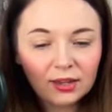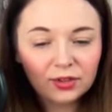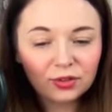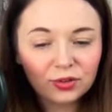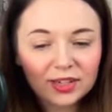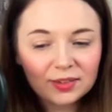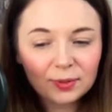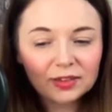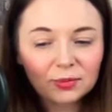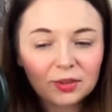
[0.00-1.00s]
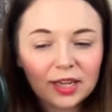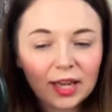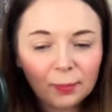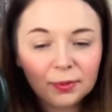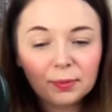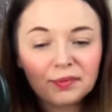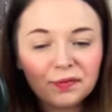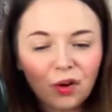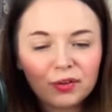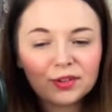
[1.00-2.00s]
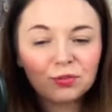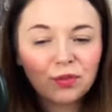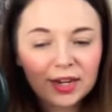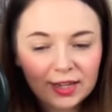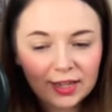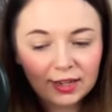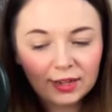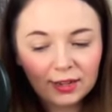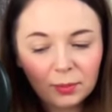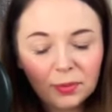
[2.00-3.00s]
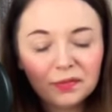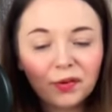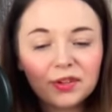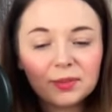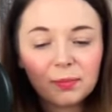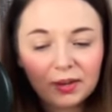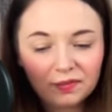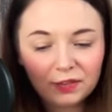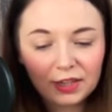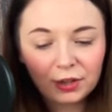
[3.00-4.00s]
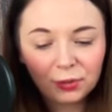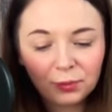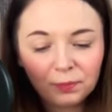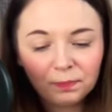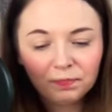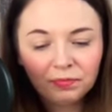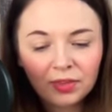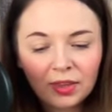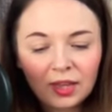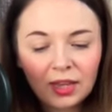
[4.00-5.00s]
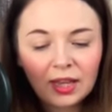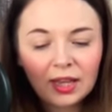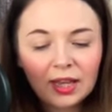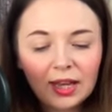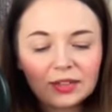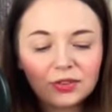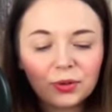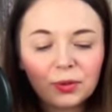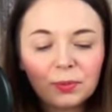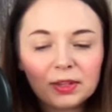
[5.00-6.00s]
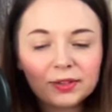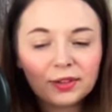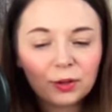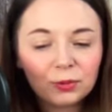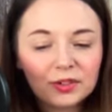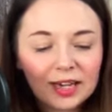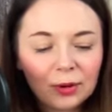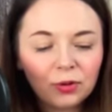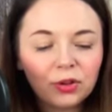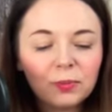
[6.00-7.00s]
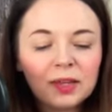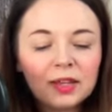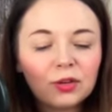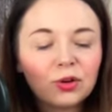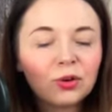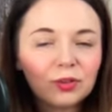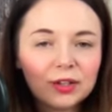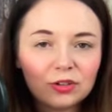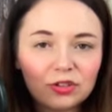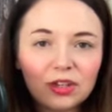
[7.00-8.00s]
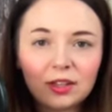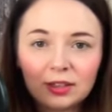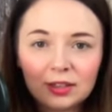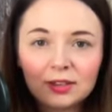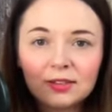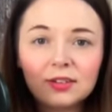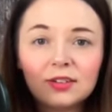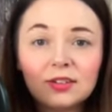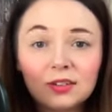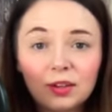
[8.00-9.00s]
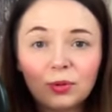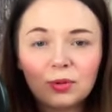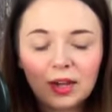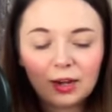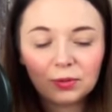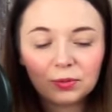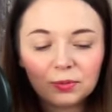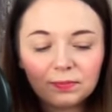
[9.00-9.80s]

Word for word: You're trying to make something happen before it's ready, before it's meant for you. And so you're being slowed down, or you're being encouraged at least to slow down